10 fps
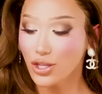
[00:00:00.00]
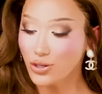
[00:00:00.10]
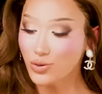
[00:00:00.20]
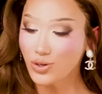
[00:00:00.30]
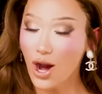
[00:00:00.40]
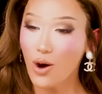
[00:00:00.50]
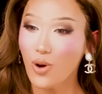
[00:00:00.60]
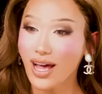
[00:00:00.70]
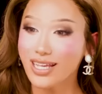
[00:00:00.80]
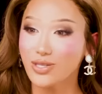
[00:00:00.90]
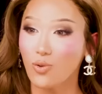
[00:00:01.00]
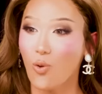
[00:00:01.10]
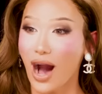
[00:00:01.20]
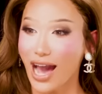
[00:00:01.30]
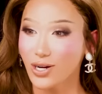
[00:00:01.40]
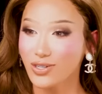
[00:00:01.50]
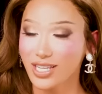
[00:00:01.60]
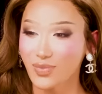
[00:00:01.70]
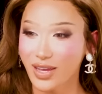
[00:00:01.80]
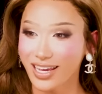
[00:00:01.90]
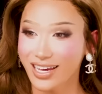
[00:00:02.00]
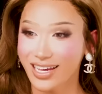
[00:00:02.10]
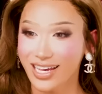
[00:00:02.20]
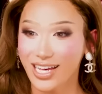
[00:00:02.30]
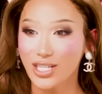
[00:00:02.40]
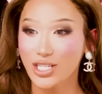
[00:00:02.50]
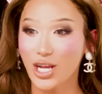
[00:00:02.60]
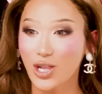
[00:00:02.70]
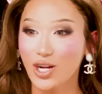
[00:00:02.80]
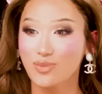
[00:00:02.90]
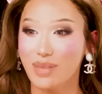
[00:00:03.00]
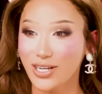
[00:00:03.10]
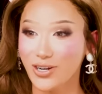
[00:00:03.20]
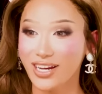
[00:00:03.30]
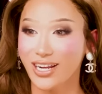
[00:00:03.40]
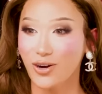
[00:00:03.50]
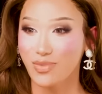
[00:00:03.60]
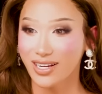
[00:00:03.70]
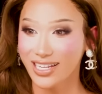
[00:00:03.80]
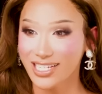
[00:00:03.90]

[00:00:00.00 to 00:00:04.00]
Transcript: You know what is wild to me? She looks better in her mini